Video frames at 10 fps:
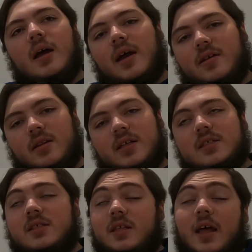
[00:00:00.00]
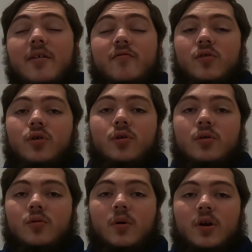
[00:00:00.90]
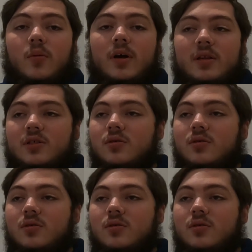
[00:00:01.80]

I could listen to that for quite a while.